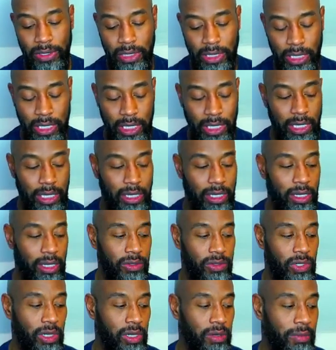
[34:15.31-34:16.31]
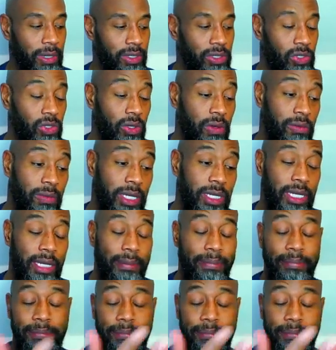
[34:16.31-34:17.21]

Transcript: I was talking about this on Monday.